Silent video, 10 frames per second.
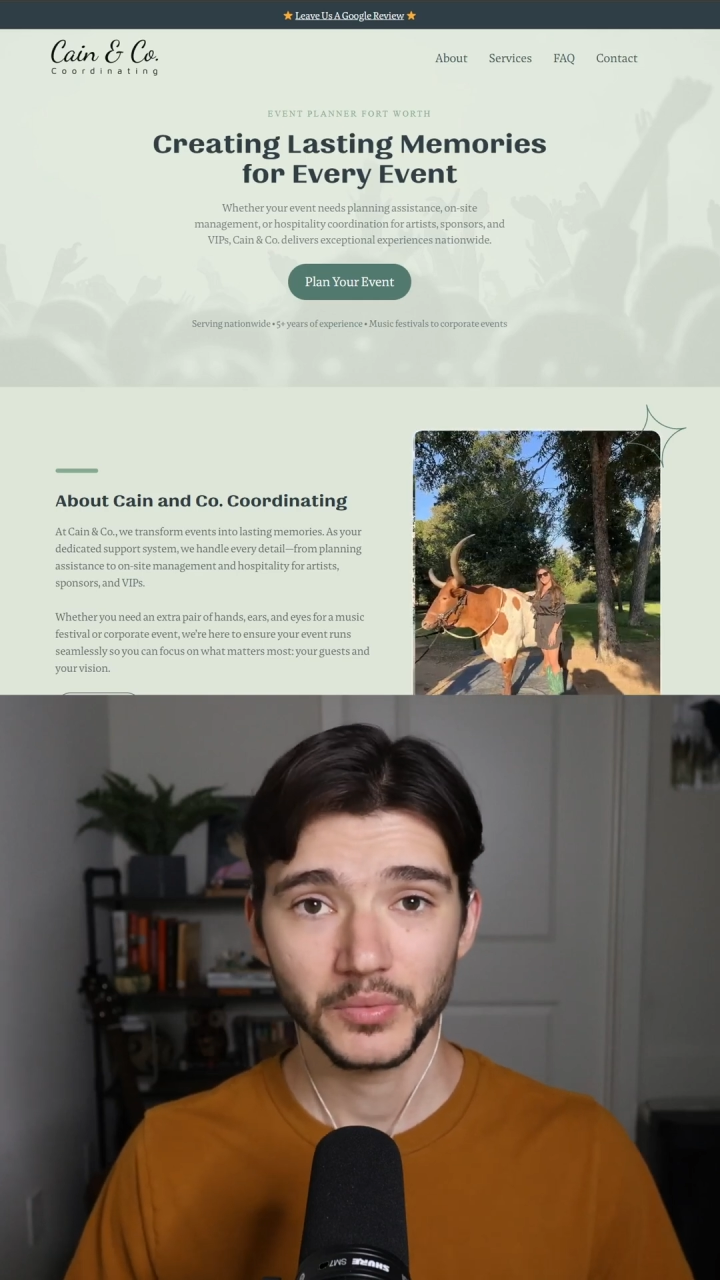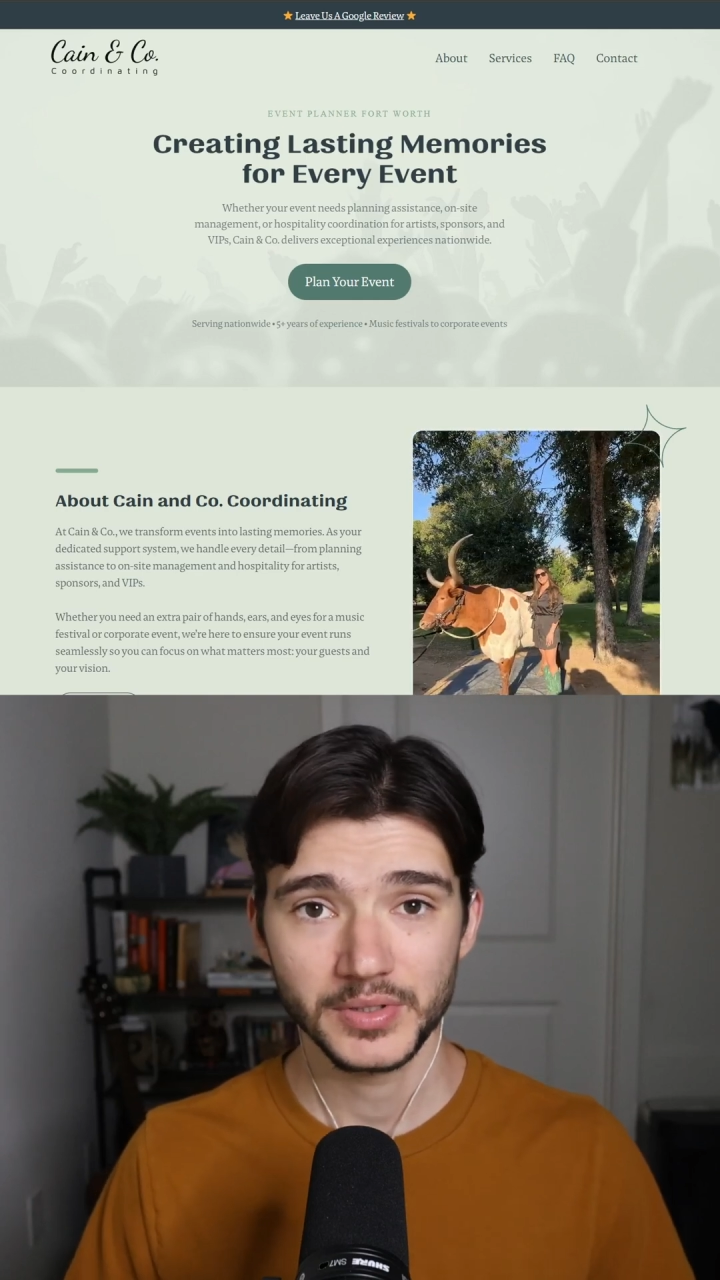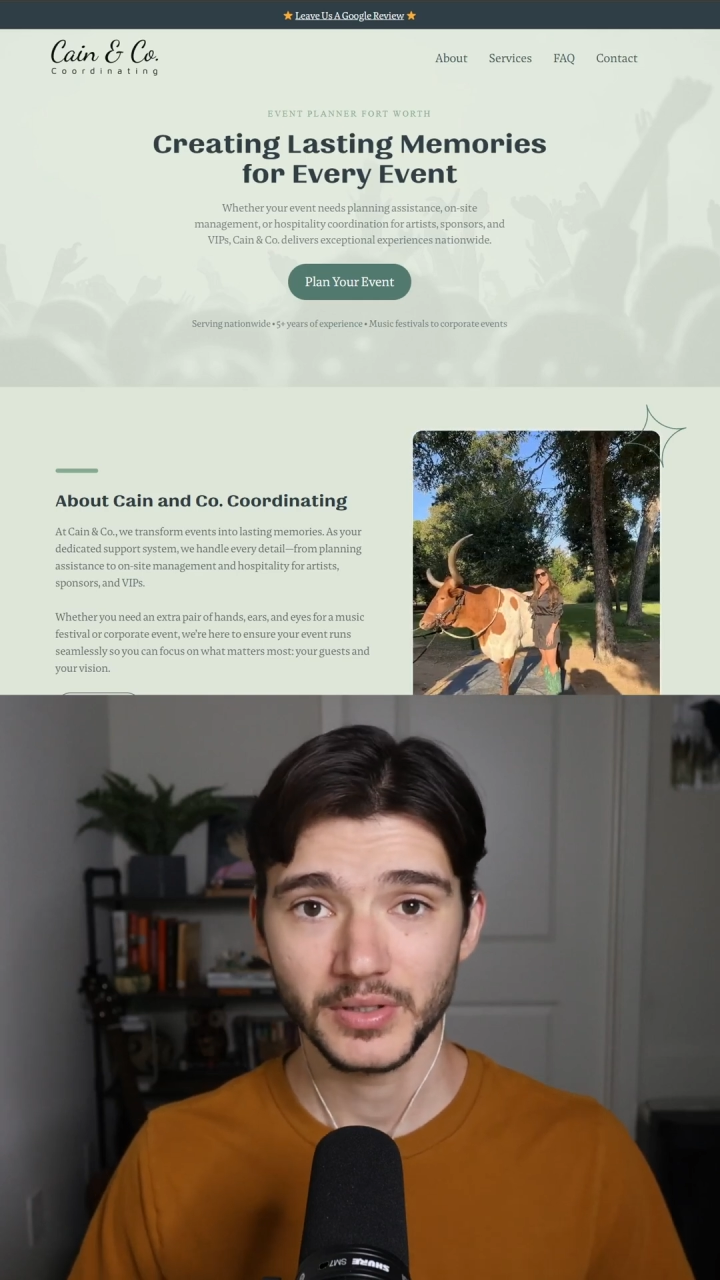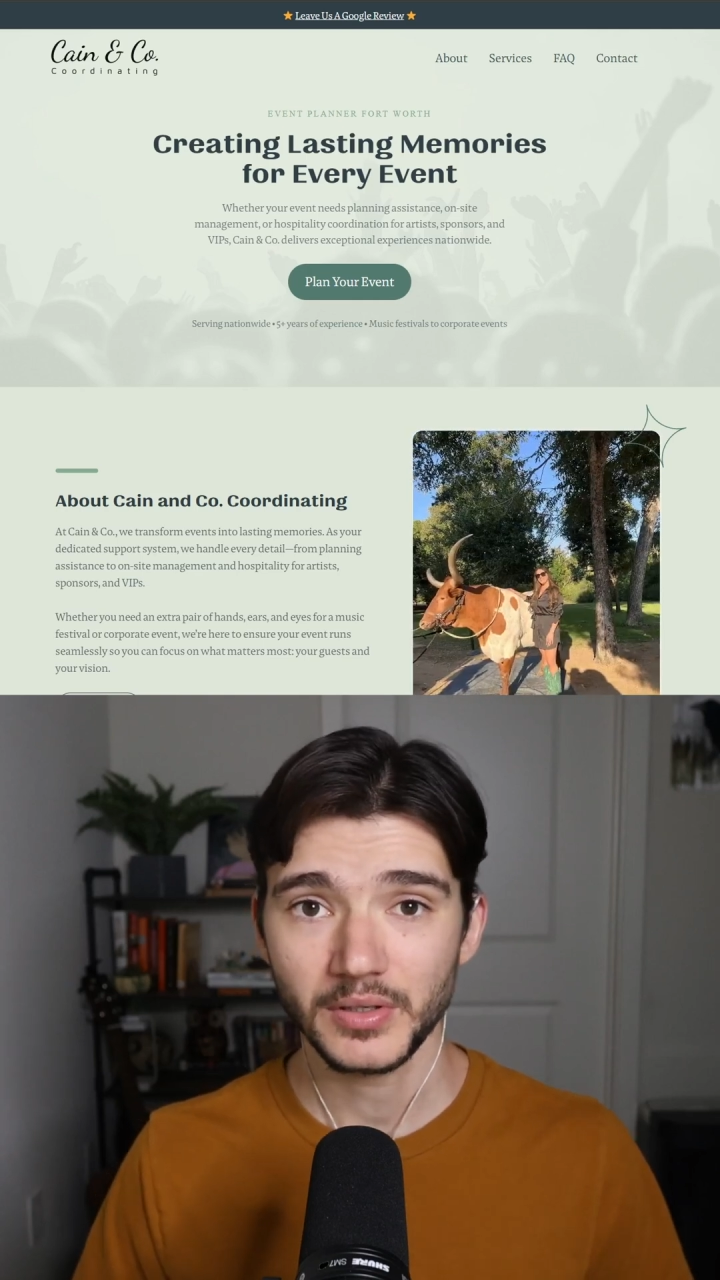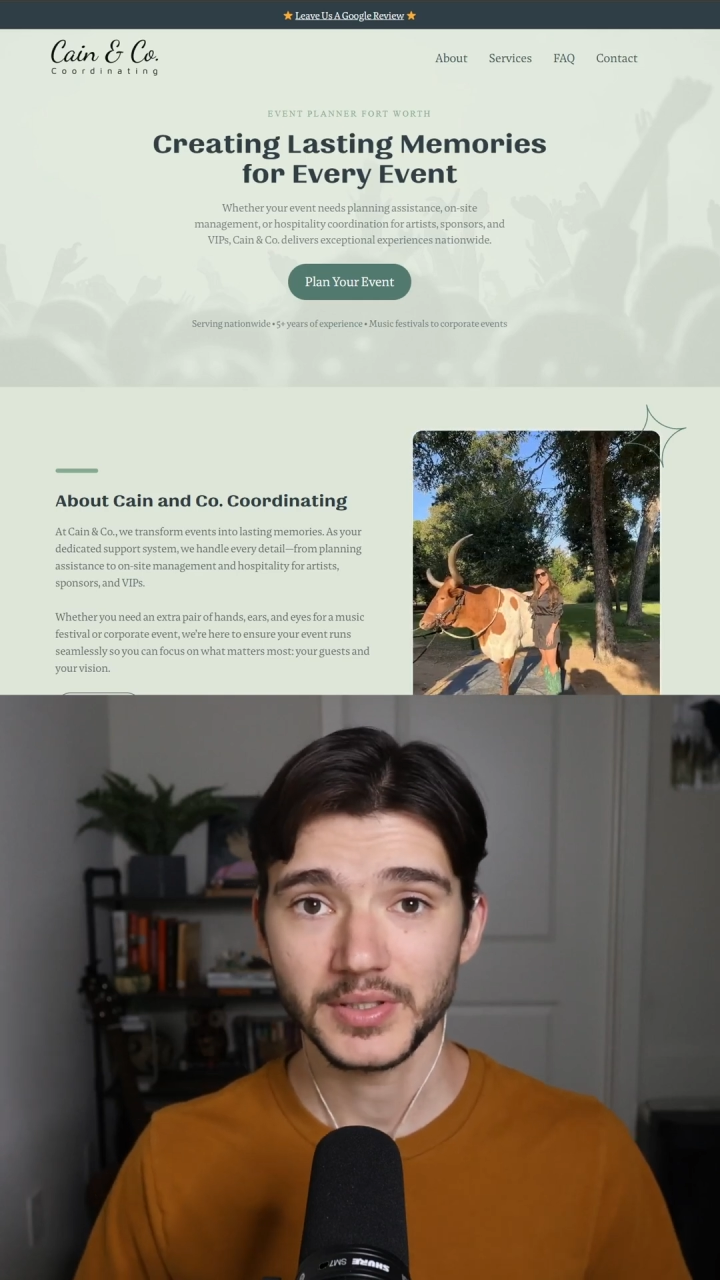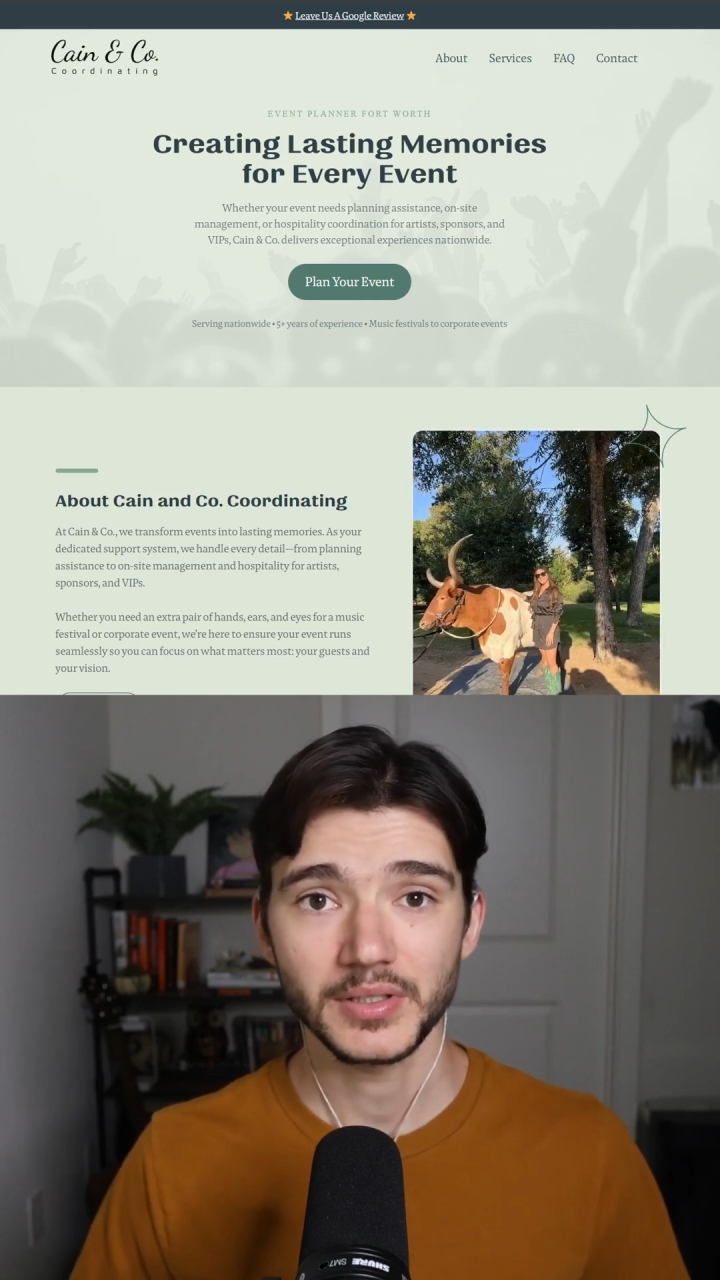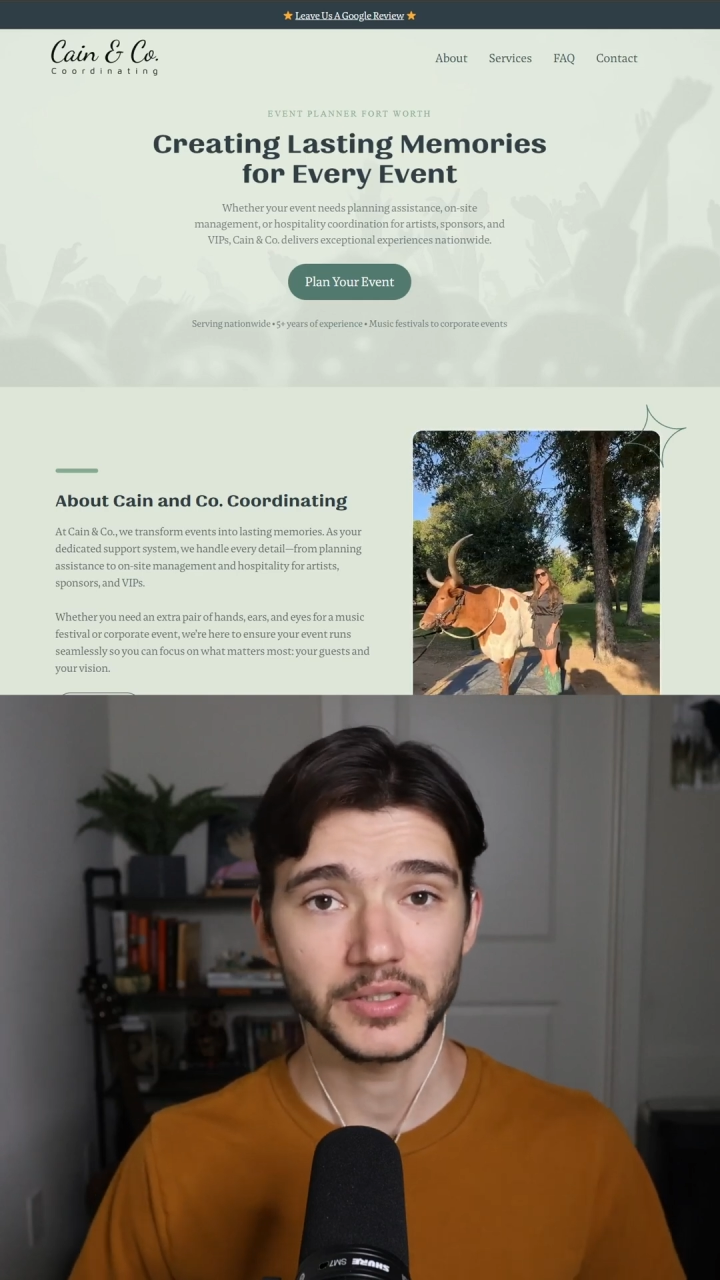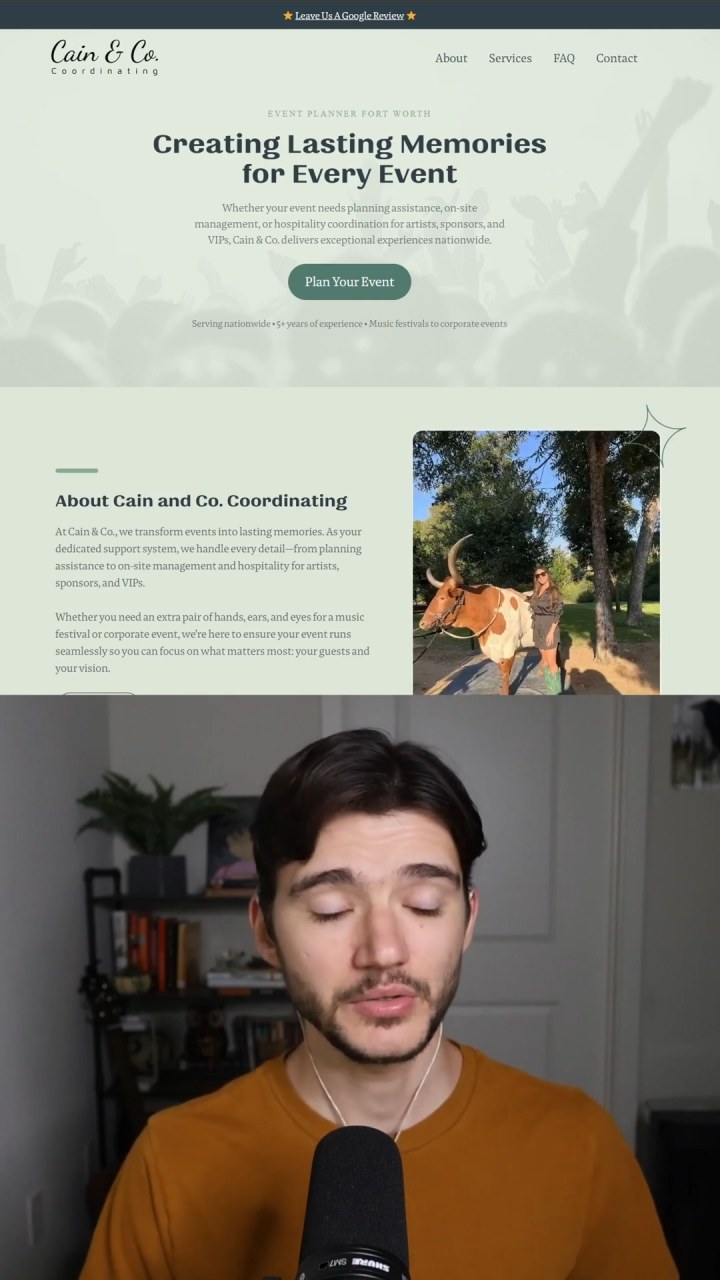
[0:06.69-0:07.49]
results